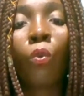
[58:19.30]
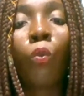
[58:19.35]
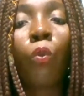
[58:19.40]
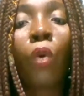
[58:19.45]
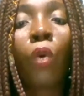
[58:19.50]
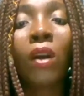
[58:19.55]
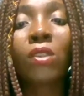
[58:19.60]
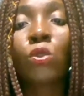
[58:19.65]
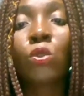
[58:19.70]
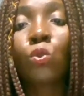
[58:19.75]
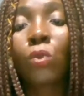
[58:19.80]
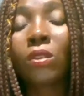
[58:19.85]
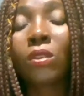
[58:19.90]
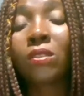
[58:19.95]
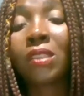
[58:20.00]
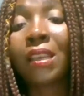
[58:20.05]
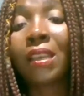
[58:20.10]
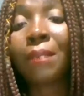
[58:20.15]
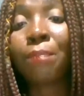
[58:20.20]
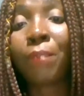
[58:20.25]
what will
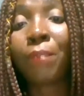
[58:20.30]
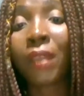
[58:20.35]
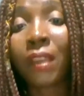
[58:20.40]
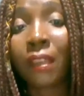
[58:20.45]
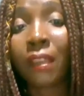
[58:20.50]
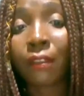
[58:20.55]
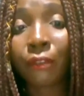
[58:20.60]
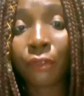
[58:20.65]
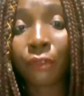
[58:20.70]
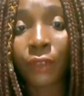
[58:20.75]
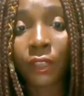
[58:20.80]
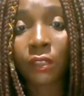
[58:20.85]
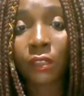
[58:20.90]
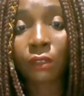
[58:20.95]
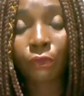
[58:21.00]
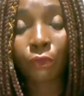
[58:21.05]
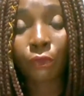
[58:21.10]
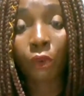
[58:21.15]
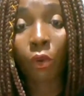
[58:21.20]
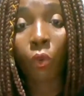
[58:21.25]
they benefit
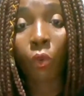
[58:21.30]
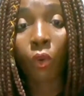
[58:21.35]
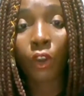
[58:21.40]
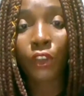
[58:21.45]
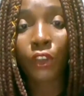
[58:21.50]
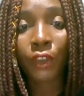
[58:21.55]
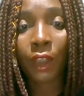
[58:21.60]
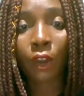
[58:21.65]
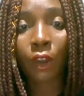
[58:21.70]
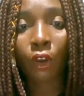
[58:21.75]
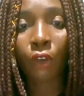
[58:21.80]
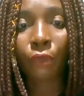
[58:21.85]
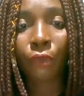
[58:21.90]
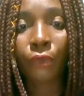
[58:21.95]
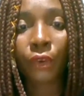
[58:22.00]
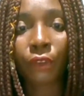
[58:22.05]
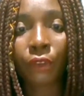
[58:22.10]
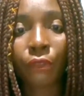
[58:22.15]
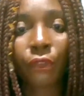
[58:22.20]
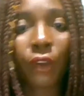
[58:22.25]
from what you are
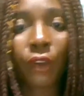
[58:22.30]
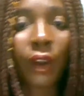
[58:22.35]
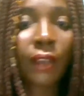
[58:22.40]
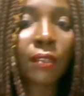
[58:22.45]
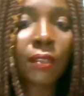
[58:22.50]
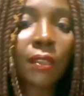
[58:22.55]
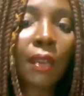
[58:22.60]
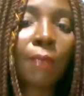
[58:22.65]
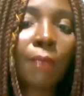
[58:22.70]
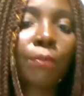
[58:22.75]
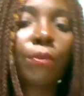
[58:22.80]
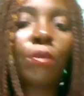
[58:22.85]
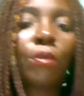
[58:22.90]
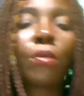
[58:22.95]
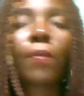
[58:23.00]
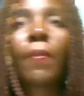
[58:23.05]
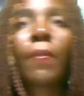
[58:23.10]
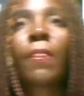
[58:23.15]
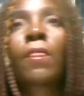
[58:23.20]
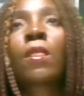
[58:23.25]
offering?
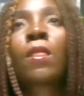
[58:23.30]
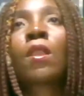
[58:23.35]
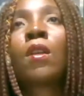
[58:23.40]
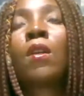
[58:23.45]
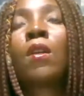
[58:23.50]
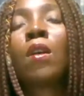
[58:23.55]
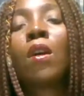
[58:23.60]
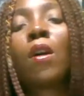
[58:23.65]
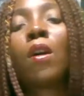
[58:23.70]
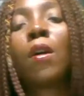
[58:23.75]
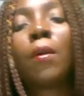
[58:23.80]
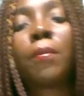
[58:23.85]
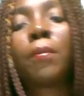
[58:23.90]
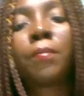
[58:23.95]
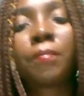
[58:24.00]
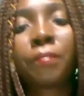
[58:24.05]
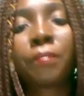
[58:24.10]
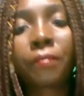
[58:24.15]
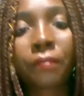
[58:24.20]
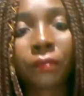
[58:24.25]

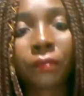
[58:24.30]
Um